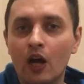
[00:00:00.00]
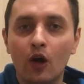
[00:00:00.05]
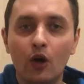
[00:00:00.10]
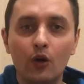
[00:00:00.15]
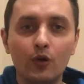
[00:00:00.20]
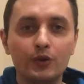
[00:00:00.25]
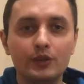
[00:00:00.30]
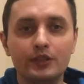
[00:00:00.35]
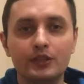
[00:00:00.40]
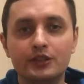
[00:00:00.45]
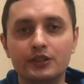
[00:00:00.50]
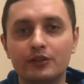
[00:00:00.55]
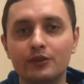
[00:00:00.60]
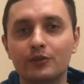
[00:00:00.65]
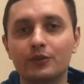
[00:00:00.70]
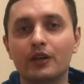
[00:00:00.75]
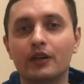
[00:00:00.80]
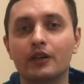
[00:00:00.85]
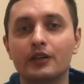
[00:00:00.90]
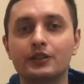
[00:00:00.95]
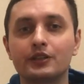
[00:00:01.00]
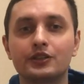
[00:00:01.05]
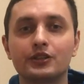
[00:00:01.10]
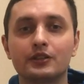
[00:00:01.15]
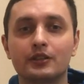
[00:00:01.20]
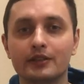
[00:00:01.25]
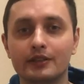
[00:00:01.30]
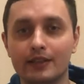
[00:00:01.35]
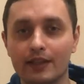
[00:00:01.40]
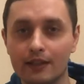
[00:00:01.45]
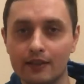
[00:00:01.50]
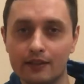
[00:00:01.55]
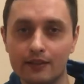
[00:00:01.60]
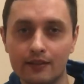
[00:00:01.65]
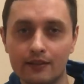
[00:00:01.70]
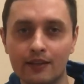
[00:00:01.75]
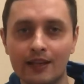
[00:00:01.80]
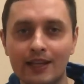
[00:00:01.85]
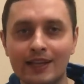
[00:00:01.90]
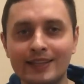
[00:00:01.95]
or addition to the original
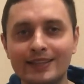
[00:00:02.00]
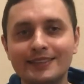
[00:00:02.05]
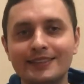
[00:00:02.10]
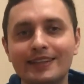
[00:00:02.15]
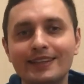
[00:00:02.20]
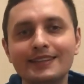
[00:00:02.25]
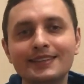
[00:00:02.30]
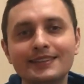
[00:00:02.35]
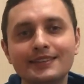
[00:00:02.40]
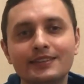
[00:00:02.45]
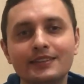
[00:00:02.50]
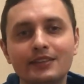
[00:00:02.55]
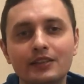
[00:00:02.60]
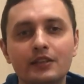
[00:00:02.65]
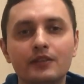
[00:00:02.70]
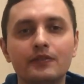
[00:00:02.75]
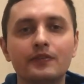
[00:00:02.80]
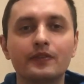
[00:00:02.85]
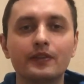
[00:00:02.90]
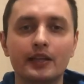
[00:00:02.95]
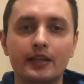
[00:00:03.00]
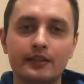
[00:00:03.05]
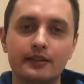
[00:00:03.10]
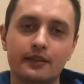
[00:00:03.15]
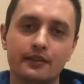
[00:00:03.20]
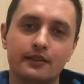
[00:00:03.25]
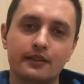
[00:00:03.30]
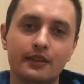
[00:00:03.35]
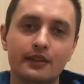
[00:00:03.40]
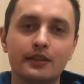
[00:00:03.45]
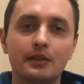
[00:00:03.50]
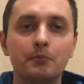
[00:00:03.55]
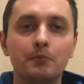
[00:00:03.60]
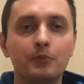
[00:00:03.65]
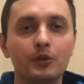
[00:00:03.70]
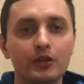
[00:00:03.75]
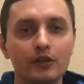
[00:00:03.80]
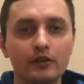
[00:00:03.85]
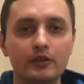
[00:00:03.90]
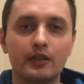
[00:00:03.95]
data is instantly reflected in the
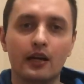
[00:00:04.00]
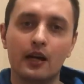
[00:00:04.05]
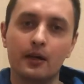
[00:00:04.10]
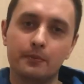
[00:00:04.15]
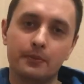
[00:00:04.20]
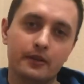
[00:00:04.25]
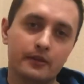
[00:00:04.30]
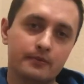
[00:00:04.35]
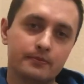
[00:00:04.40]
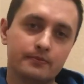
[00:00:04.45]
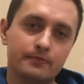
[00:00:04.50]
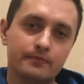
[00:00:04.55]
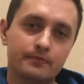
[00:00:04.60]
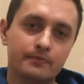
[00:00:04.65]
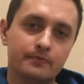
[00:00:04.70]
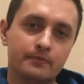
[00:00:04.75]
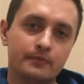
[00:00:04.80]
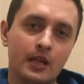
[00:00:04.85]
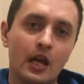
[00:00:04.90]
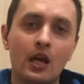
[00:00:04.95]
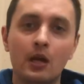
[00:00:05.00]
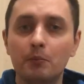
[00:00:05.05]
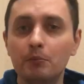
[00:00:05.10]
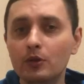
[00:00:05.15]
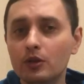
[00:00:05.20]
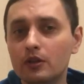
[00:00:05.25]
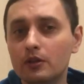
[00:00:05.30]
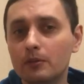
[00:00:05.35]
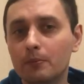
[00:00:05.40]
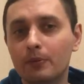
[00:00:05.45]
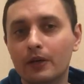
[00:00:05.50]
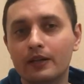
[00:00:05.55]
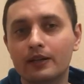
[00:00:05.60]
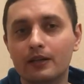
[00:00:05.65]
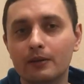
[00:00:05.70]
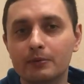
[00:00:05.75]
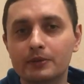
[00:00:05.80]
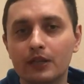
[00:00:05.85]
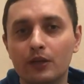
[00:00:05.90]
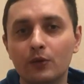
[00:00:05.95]
mirrored copy. Mirror
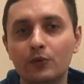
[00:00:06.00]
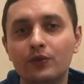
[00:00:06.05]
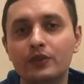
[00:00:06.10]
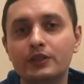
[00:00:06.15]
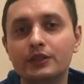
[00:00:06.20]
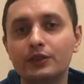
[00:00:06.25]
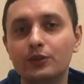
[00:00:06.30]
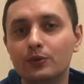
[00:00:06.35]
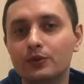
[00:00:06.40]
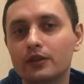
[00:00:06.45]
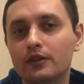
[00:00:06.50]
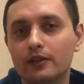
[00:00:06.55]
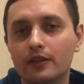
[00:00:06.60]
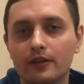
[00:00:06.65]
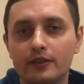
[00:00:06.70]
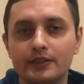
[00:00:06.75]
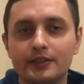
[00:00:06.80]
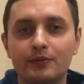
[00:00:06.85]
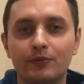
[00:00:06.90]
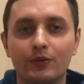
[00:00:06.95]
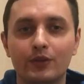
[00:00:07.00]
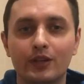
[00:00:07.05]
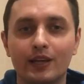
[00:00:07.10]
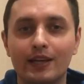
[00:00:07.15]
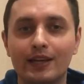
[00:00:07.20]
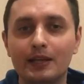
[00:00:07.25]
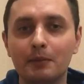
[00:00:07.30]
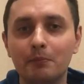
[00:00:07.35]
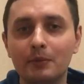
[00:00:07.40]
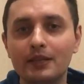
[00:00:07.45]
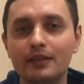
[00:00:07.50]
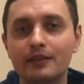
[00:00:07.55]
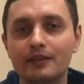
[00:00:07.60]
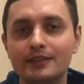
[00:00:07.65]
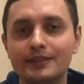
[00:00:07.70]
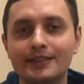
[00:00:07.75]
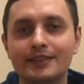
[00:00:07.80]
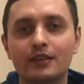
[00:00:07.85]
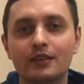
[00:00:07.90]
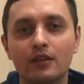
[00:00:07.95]
backups are often utilized for their
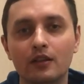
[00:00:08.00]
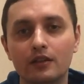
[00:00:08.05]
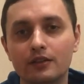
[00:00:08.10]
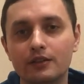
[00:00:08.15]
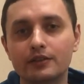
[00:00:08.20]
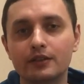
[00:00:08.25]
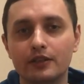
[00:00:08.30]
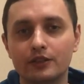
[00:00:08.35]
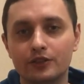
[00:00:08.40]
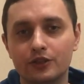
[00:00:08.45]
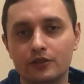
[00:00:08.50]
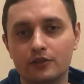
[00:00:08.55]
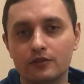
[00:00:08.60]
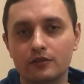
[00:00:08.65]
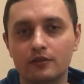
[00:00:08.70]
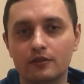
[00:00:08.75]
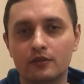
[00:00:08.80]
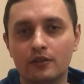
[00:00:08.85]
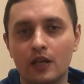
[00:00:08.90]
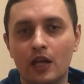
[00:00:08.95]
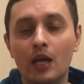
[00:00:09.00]
immediate synchronization,